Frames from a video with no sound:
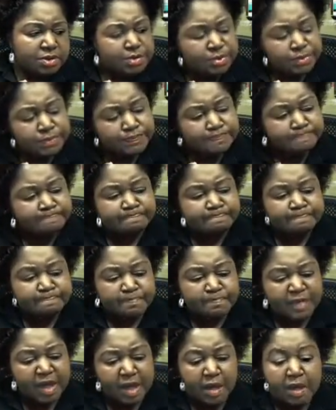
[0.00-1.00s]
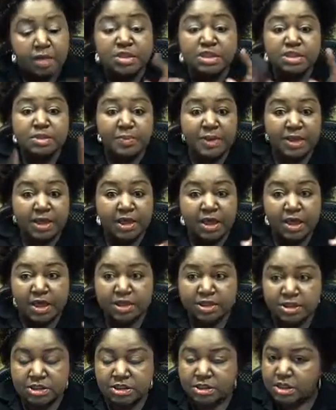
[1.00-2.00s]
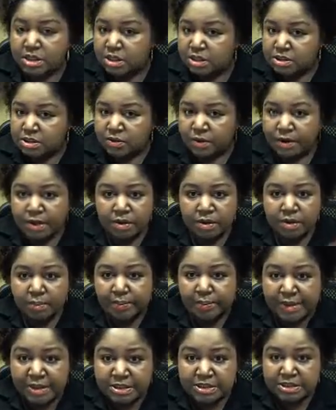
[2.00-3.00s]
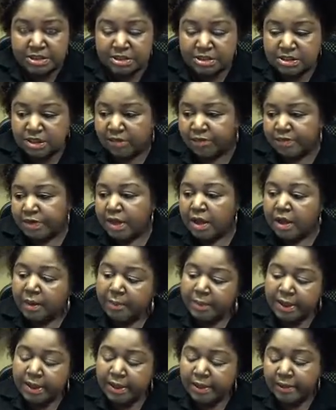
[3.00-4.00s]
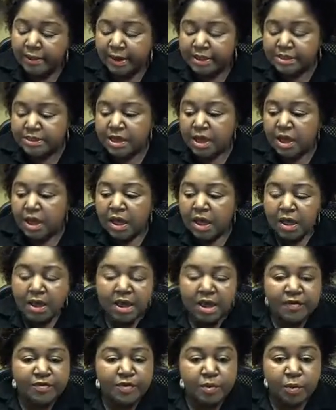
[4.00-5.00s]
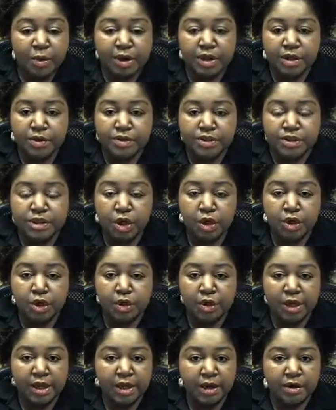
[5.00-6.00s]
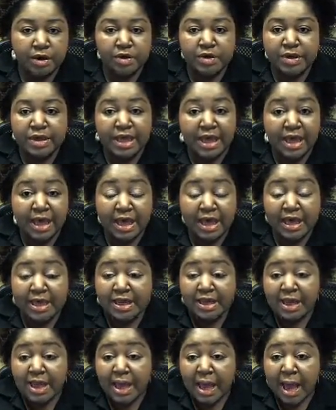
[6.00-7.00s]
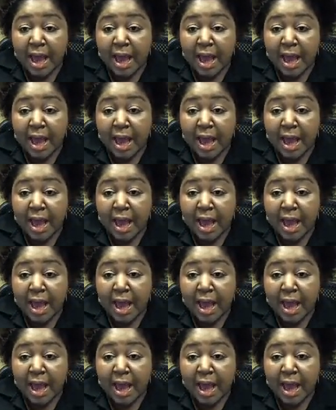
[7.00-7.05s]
Mm hmm oh, spinach. It's great on a bunch of stuff. But anyways, if you want to use it on your hair, you can.